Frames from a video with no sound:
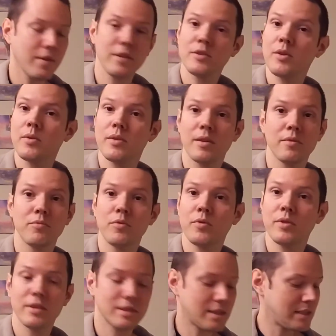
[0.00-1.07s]
So the root
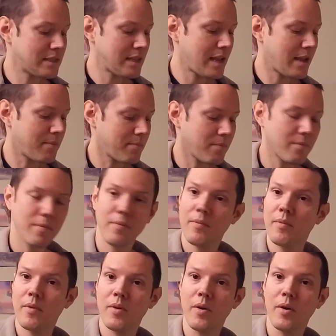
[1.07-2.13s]
is the same
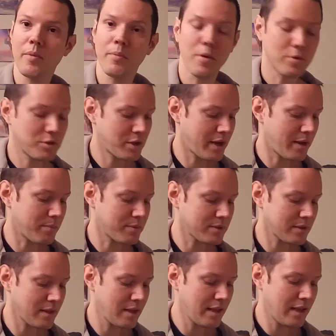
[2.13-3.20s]
on both shapes.
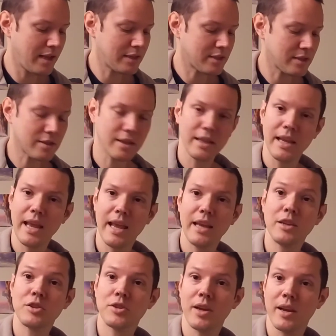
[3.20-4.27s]
It's just in the A
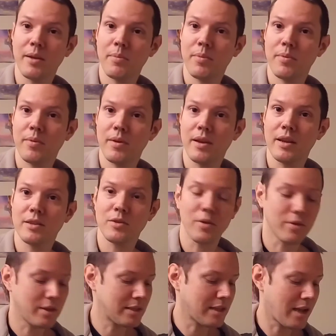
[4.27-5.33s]
shape, it's on
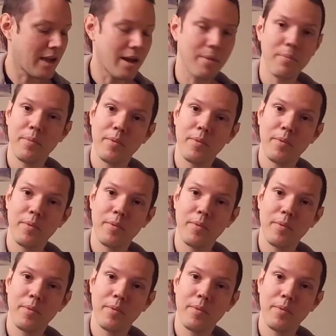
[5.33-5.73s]
the top